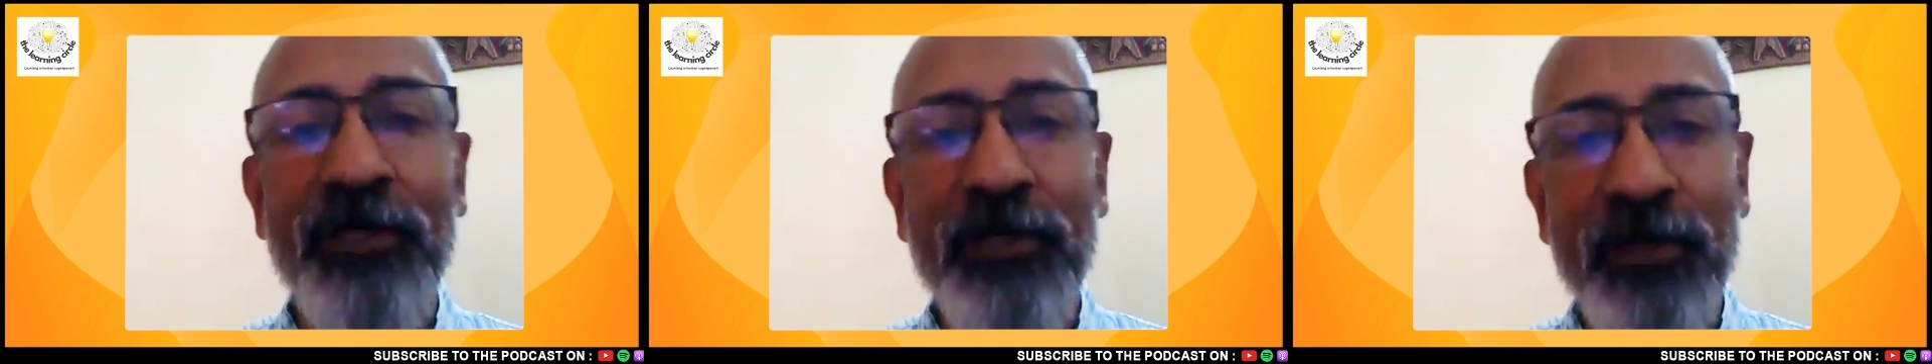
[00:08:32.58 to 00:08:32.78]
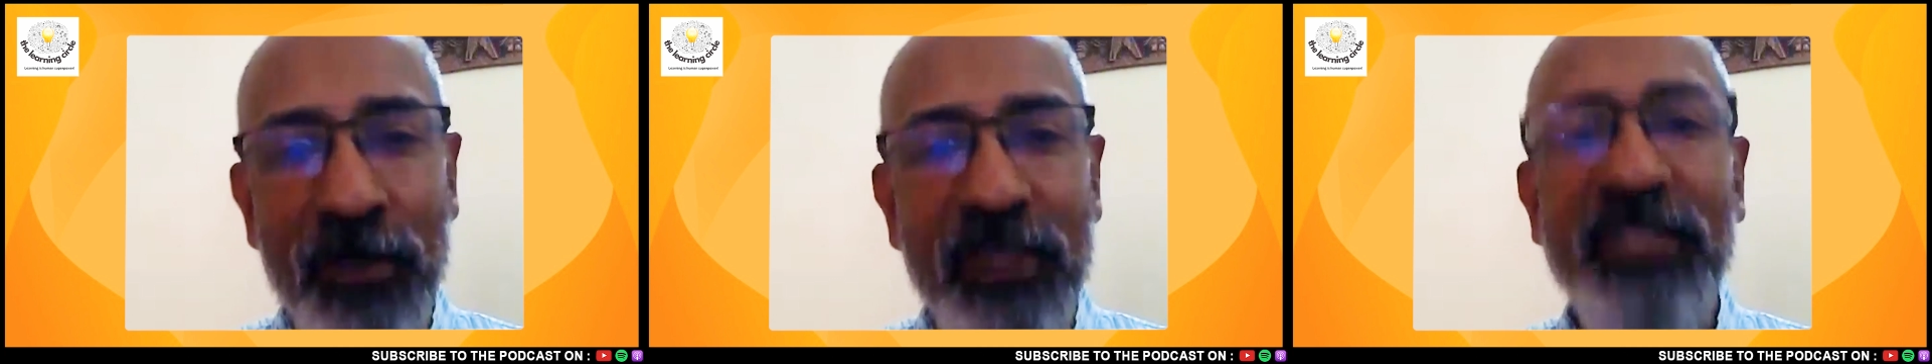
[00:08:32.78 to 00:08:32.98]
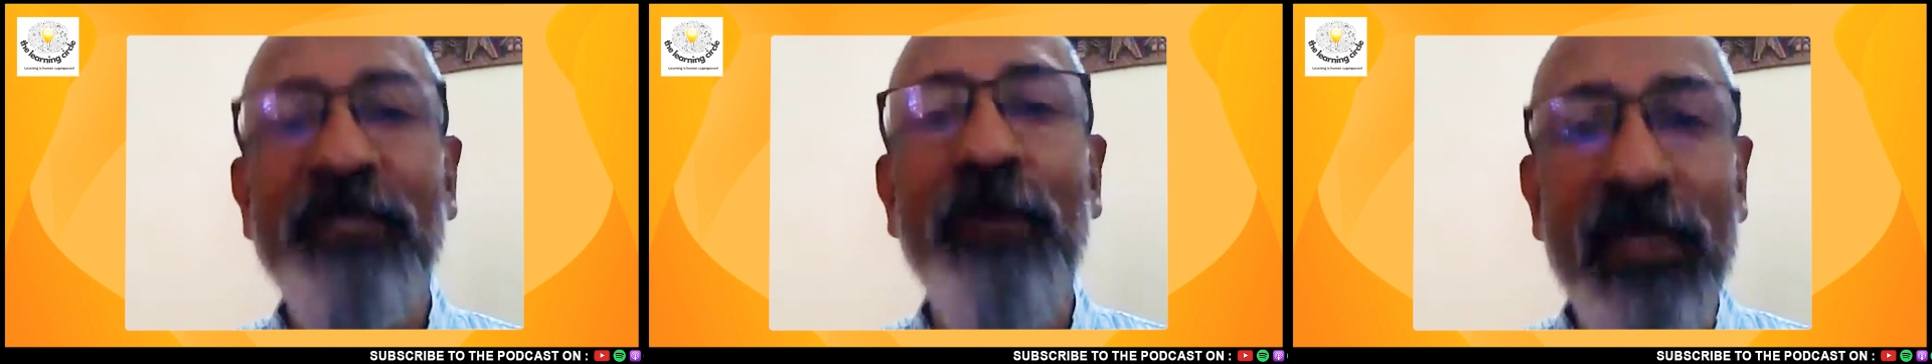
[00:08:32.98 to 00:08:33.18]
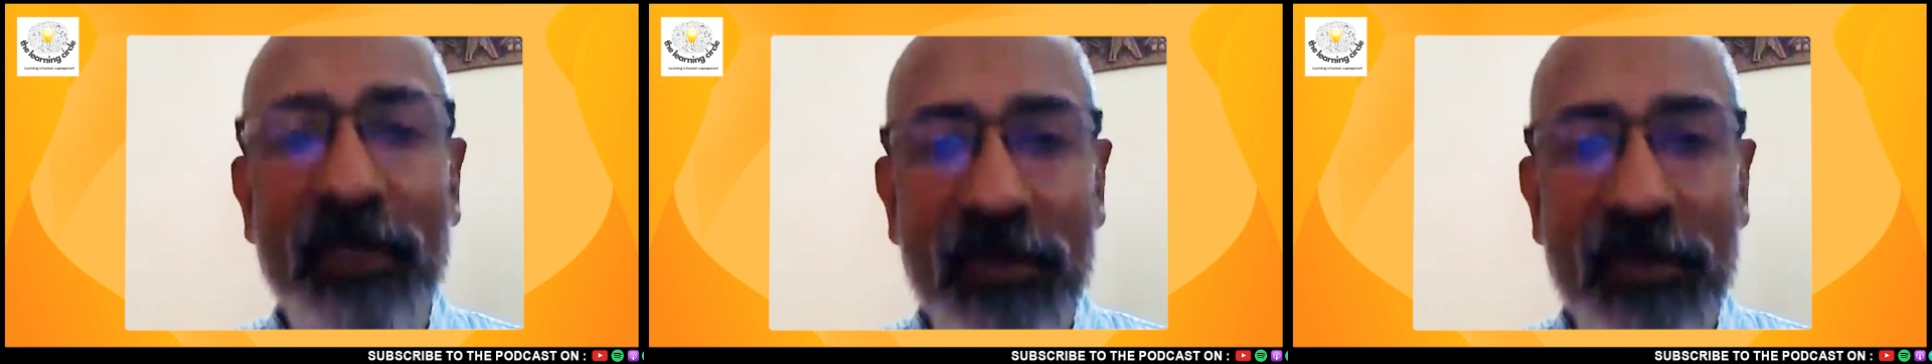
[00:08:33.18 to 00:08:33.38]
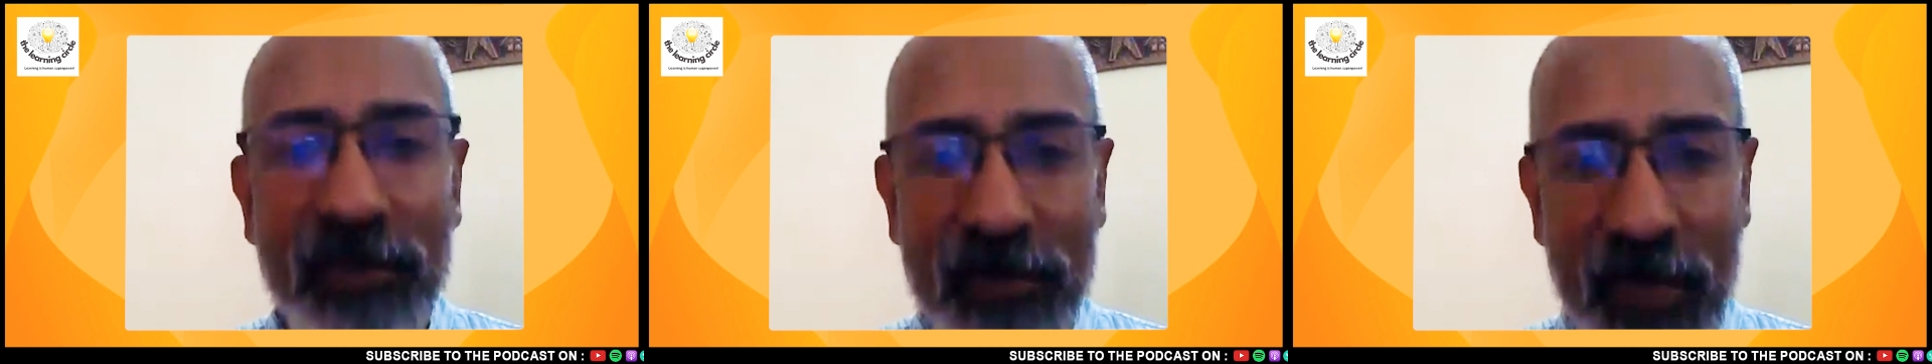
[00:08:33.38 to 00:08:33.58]
you get to know
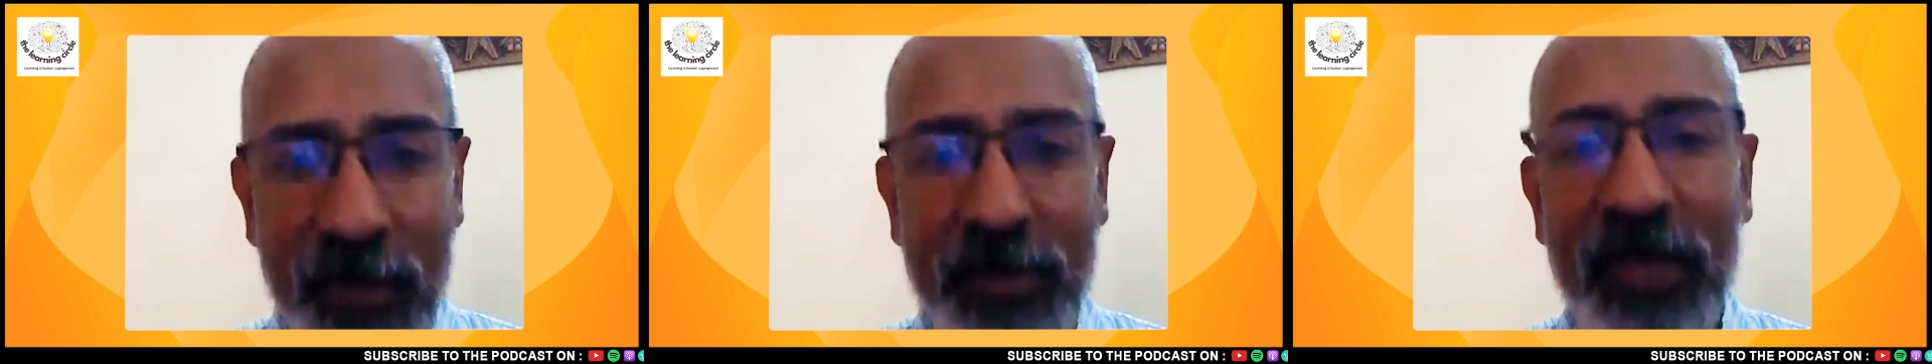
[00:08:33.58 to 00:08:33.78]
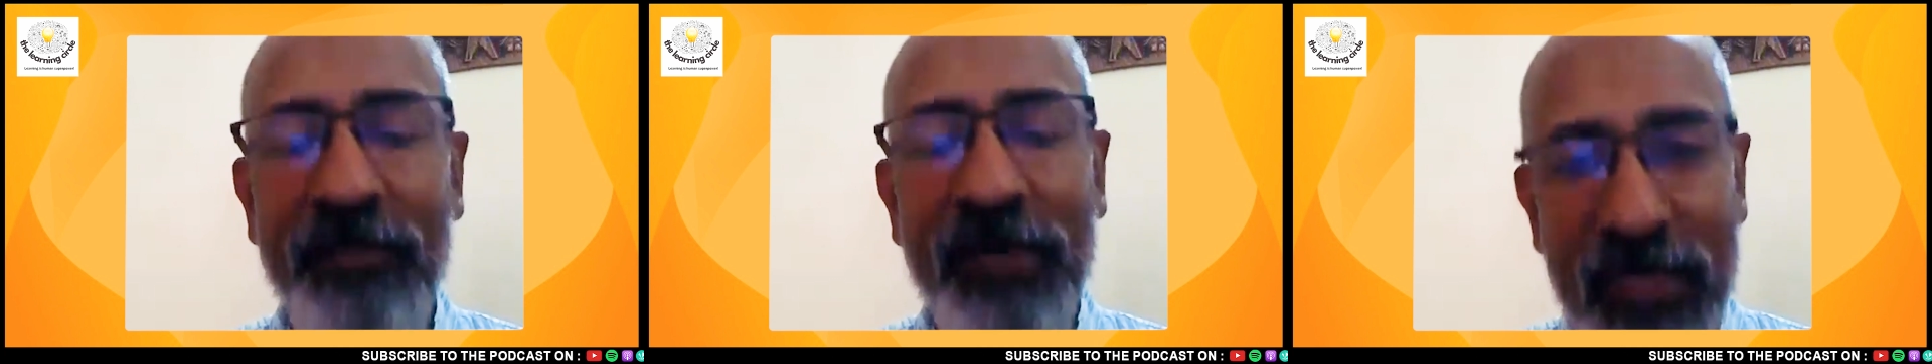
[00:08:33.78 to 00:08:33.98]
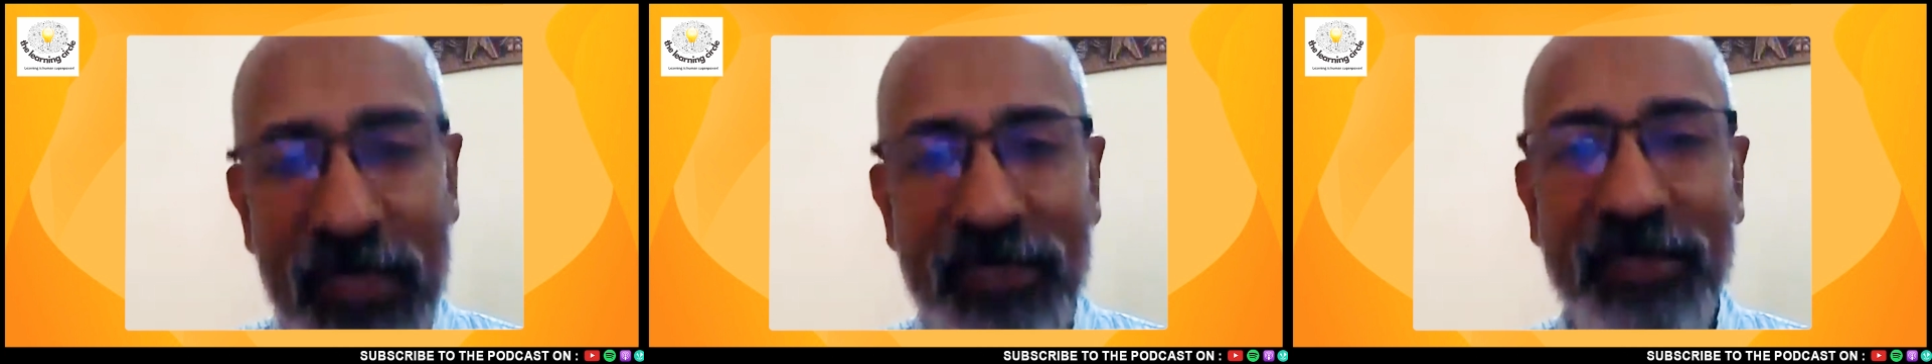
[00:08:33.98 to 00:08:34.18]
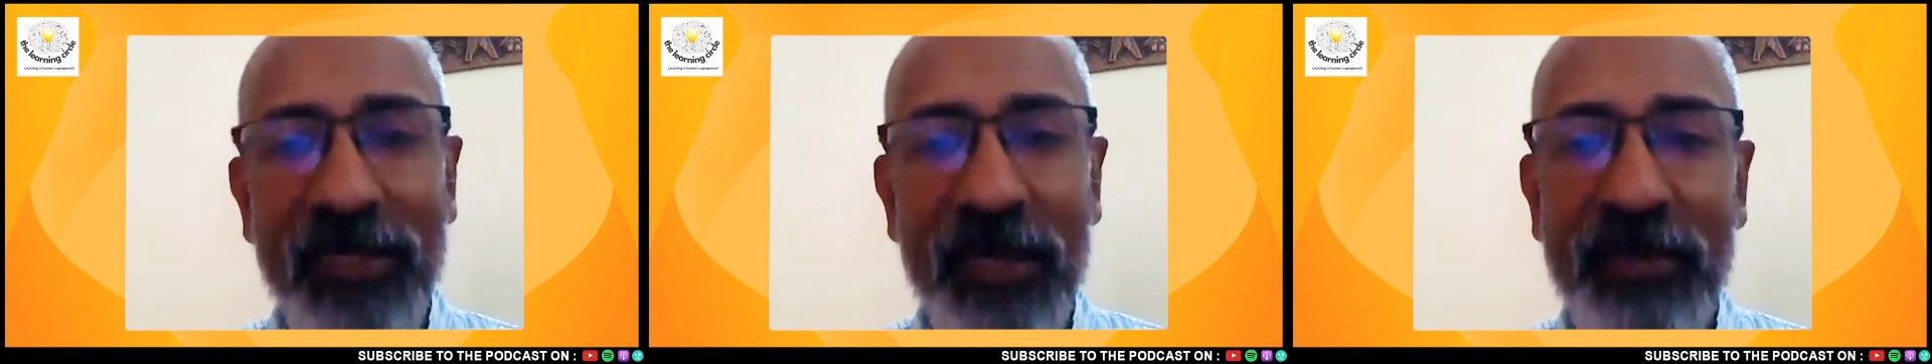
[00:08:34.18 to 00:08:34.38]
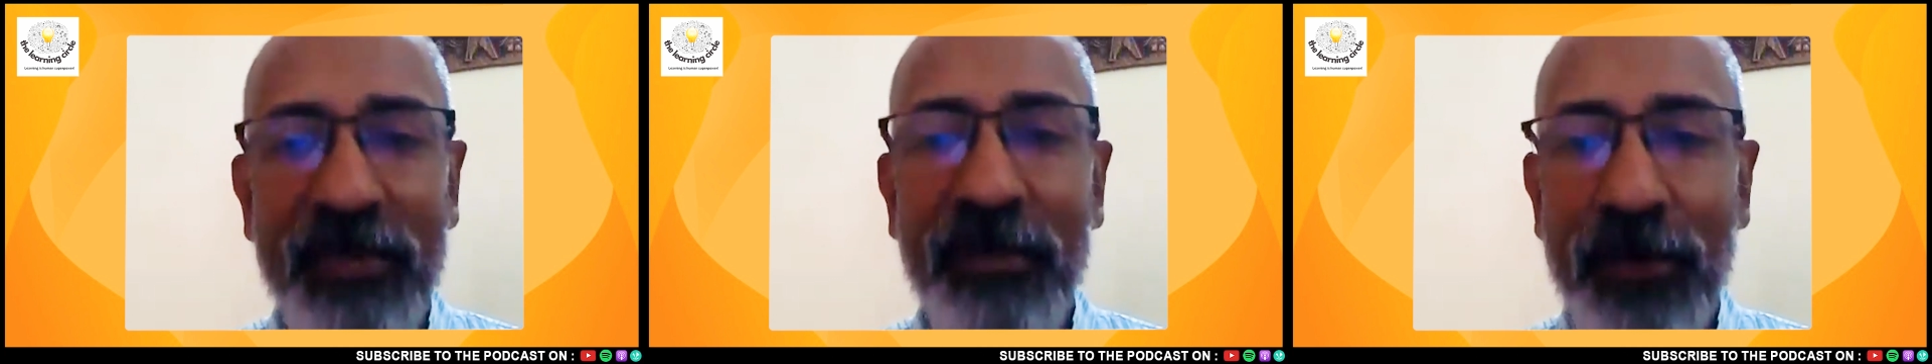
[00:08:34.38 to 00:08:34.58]
your
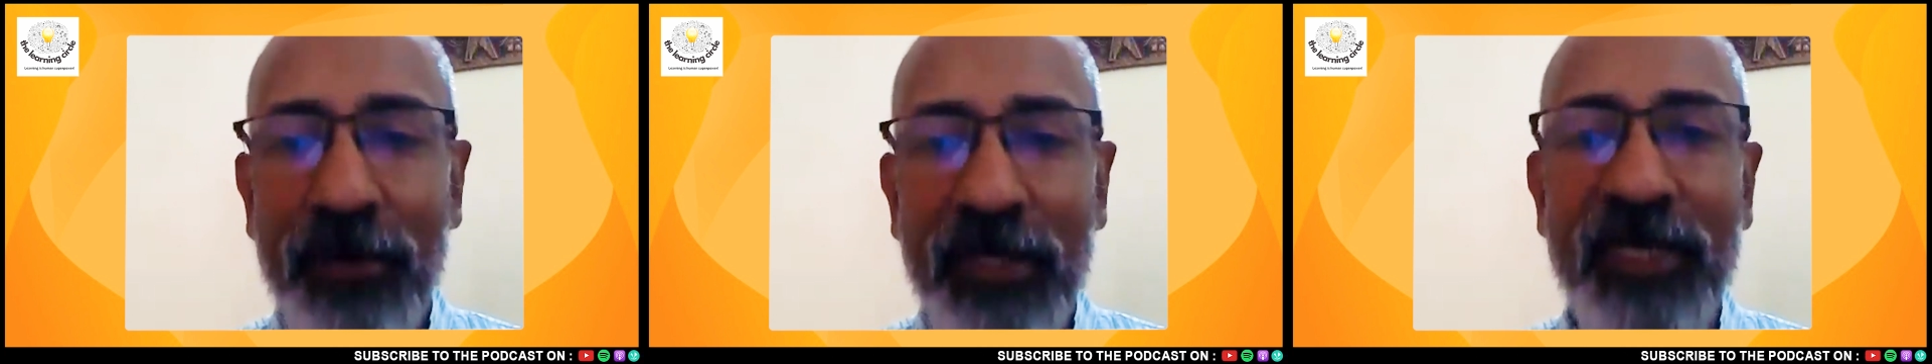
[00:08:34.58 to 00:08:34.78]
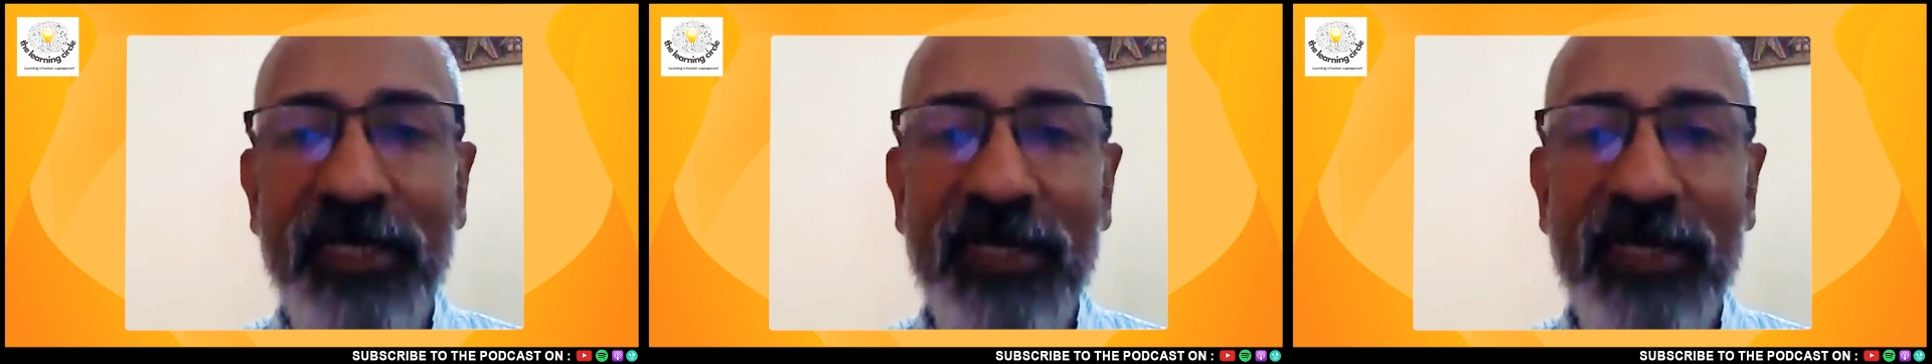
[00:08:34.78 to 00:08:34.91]
student better.